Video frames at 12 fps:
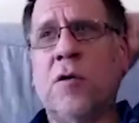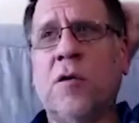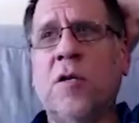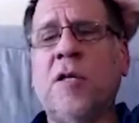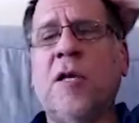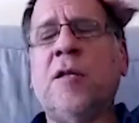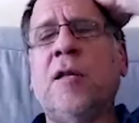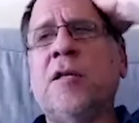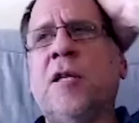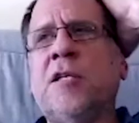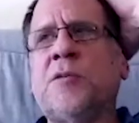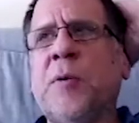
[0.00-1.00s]
let, let, let,
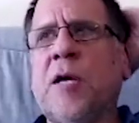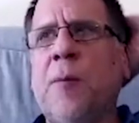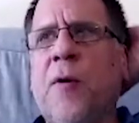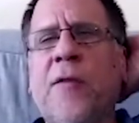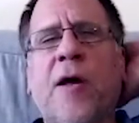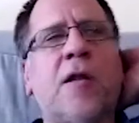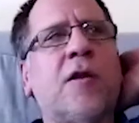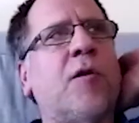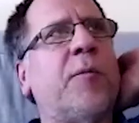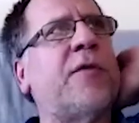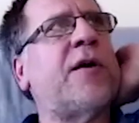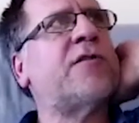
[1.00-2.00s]
us pick up on that a
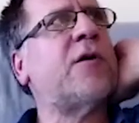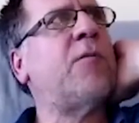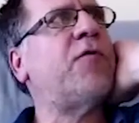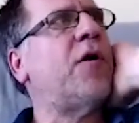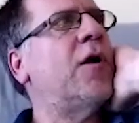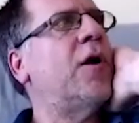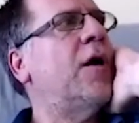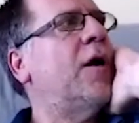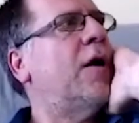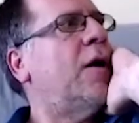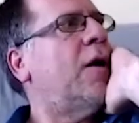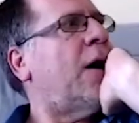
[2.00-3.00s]
little bit that's helpful
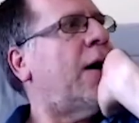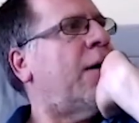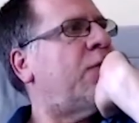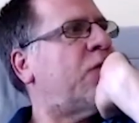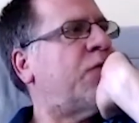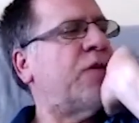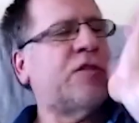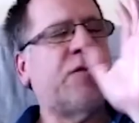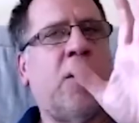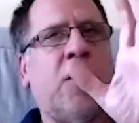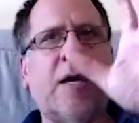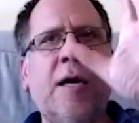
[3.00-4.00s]
uh, so first of
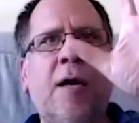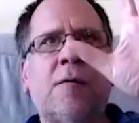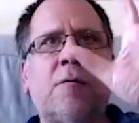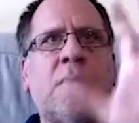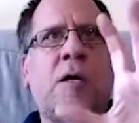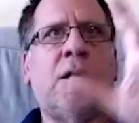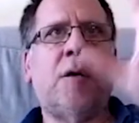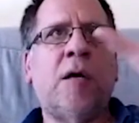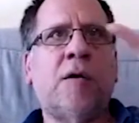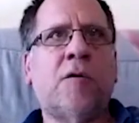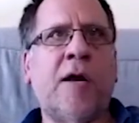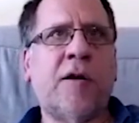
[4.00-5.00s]
all again uh,
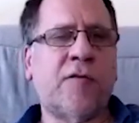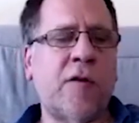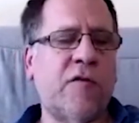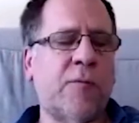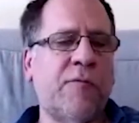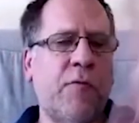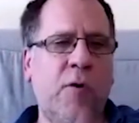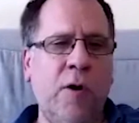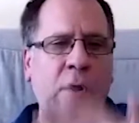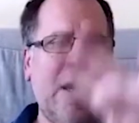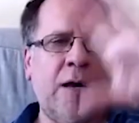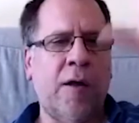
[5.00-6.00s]
and gregg's done this
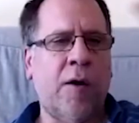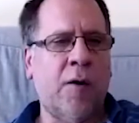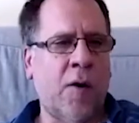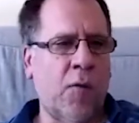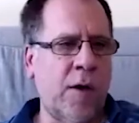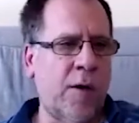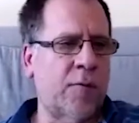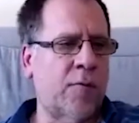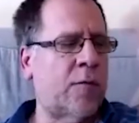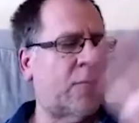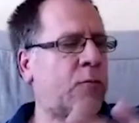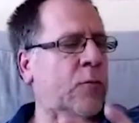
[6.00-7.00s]
before and i, I want to
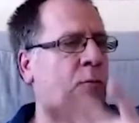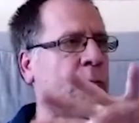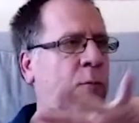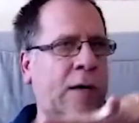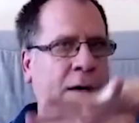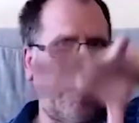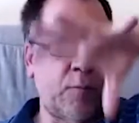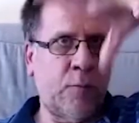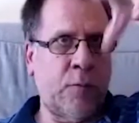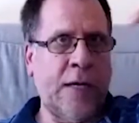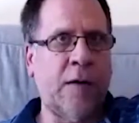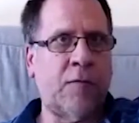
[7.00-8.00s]
uh,
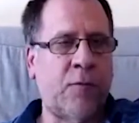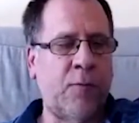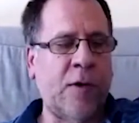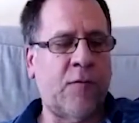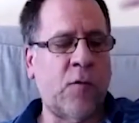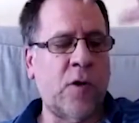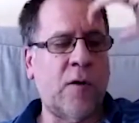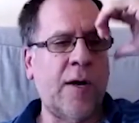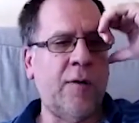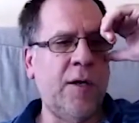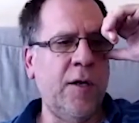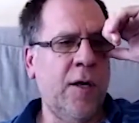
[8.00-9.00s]
bring it
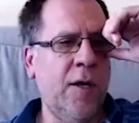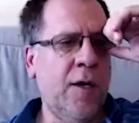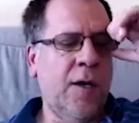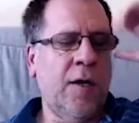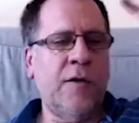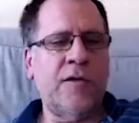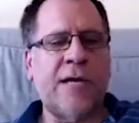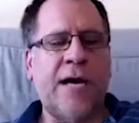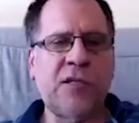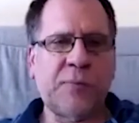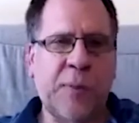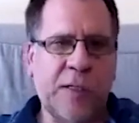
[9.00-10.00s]
foreground it this
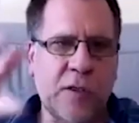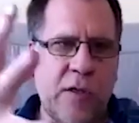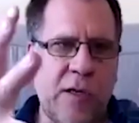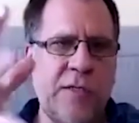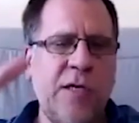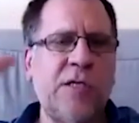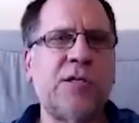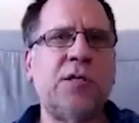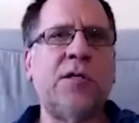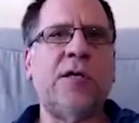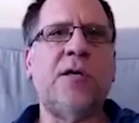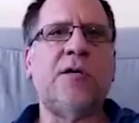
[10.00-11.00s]

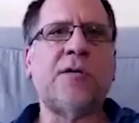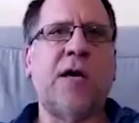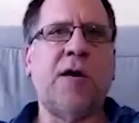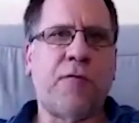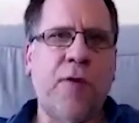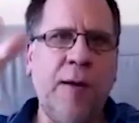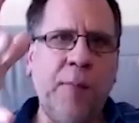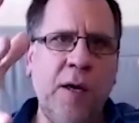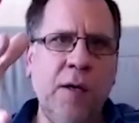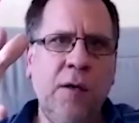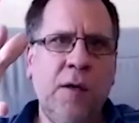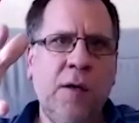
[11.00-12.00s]
aspectualization is a
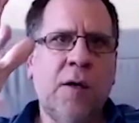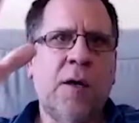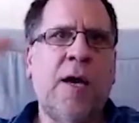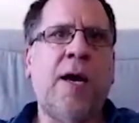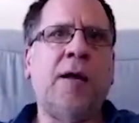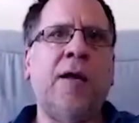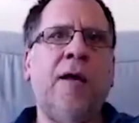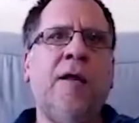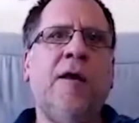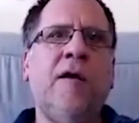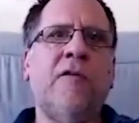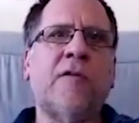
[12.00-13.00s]
framing and it
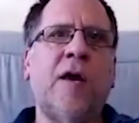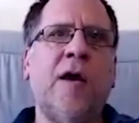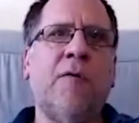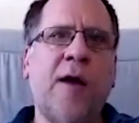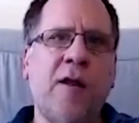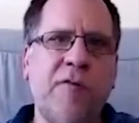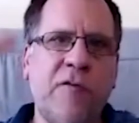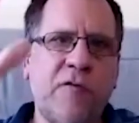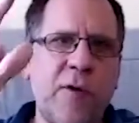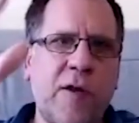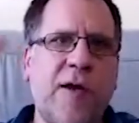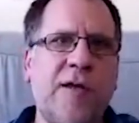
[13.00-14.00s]
is a relevance
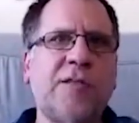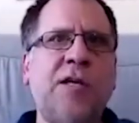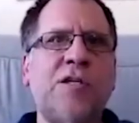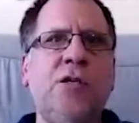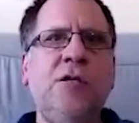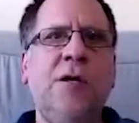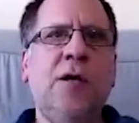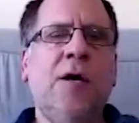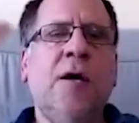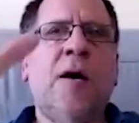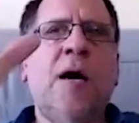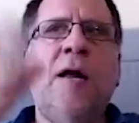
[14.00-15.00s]
realization.
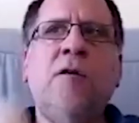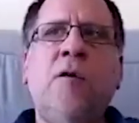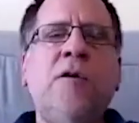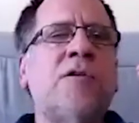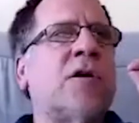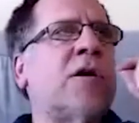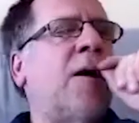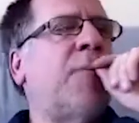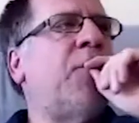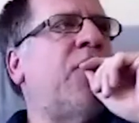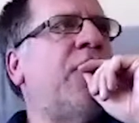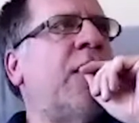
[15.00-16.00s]
And notice a
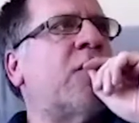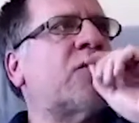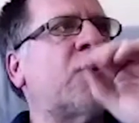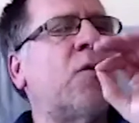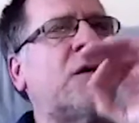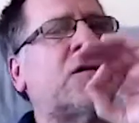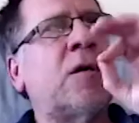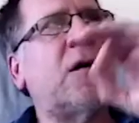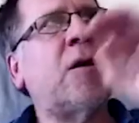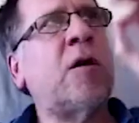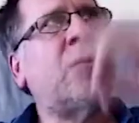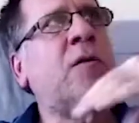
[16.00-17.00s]
couple of things. So it's
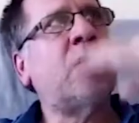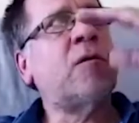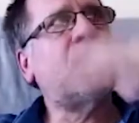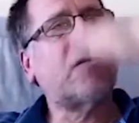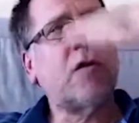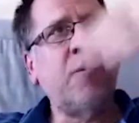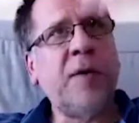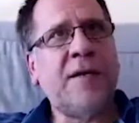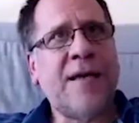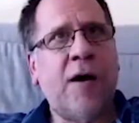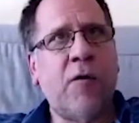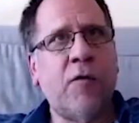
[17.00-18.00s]
uh, and this is going to be
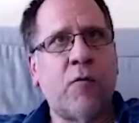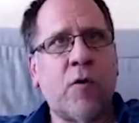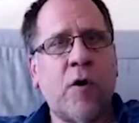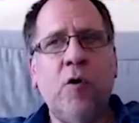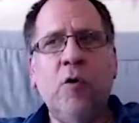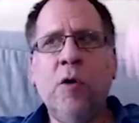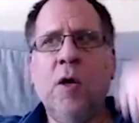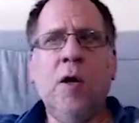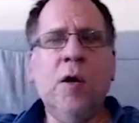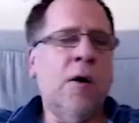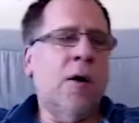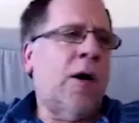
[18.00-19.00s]
down the road.
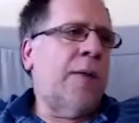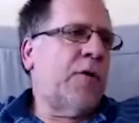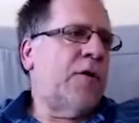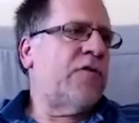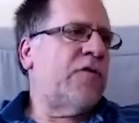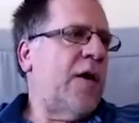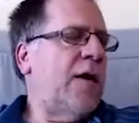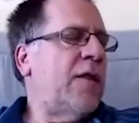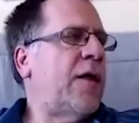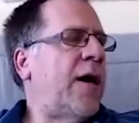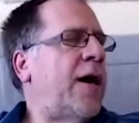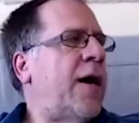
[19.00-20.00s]
I'm going to say
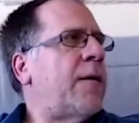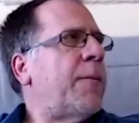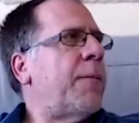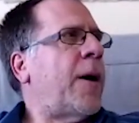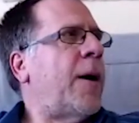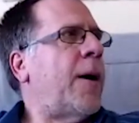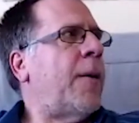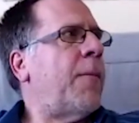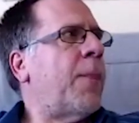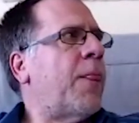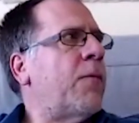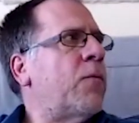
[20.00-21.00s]
that um,
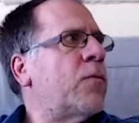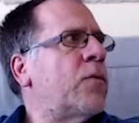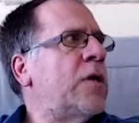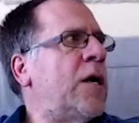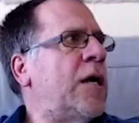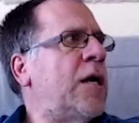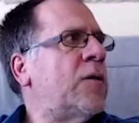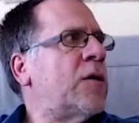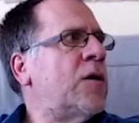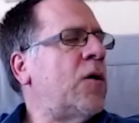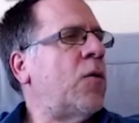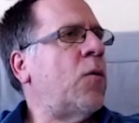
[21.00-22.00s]
the,
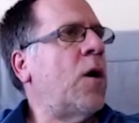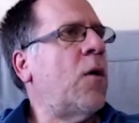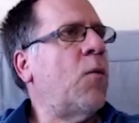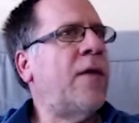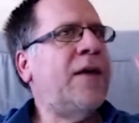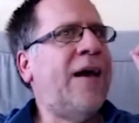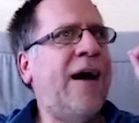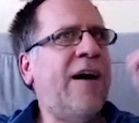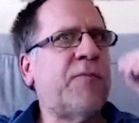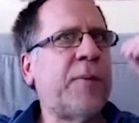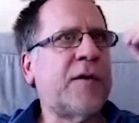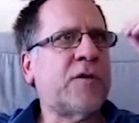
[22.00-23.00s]
you know when the
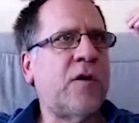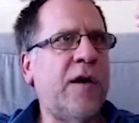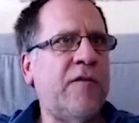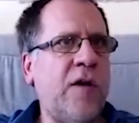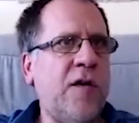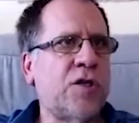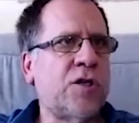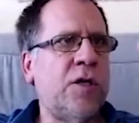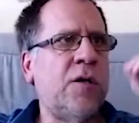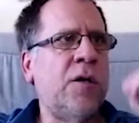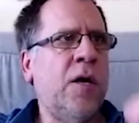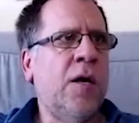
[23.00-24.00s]

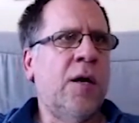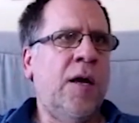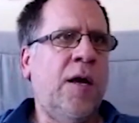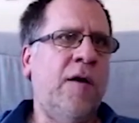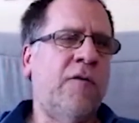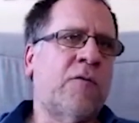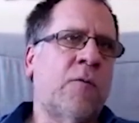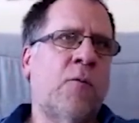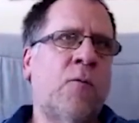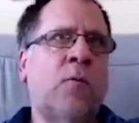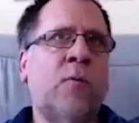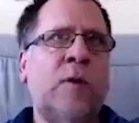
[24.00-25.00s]
aspectualization is
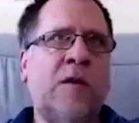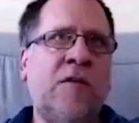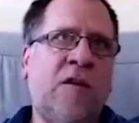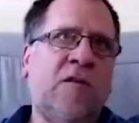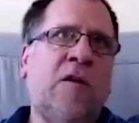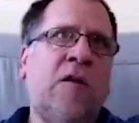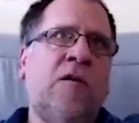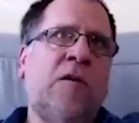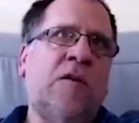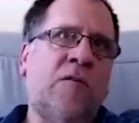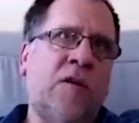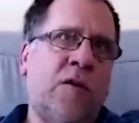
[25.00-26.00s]
it,
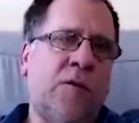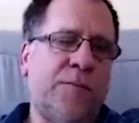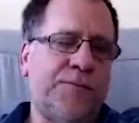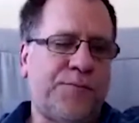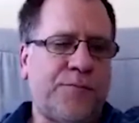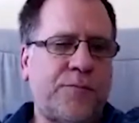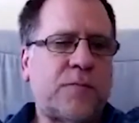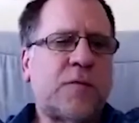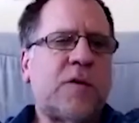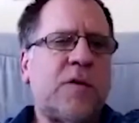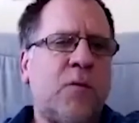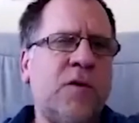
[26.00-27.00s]
it, you know
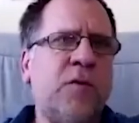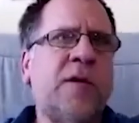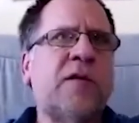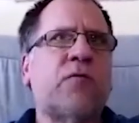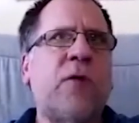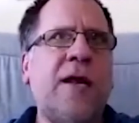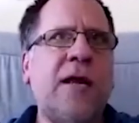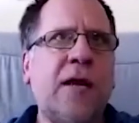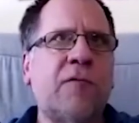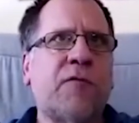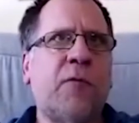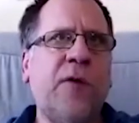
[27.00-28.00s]
we're doing this
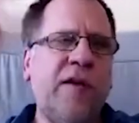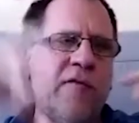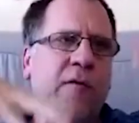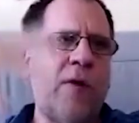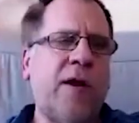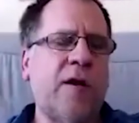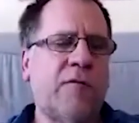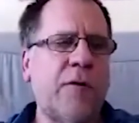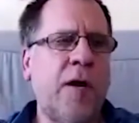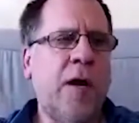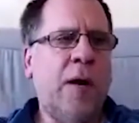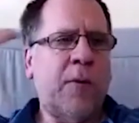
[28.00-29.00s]
readying for reason, readying
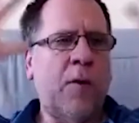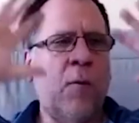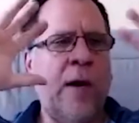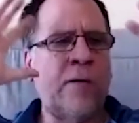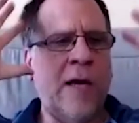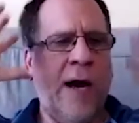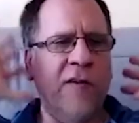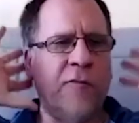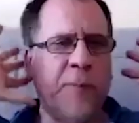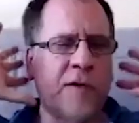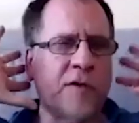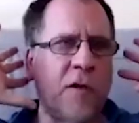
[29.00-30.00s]
for but when the
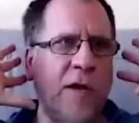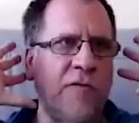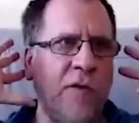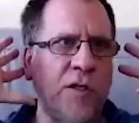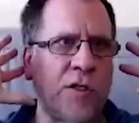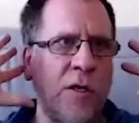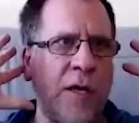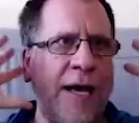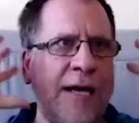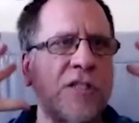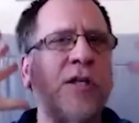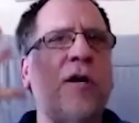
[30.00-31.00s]
aspectualization
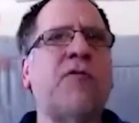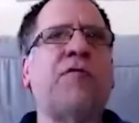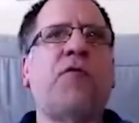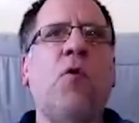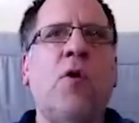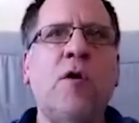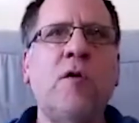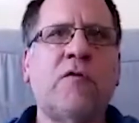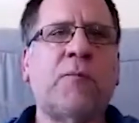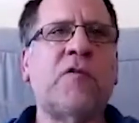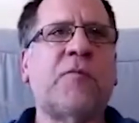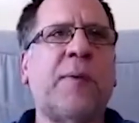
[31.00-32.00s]
actually
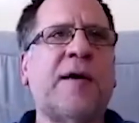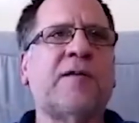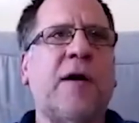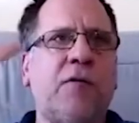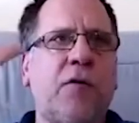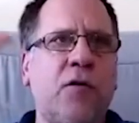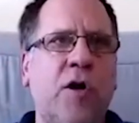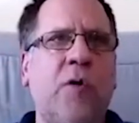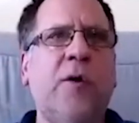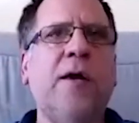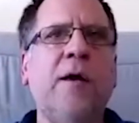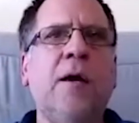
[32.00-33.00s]
affords perspectival
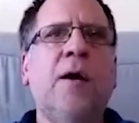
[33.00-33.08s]
knowing,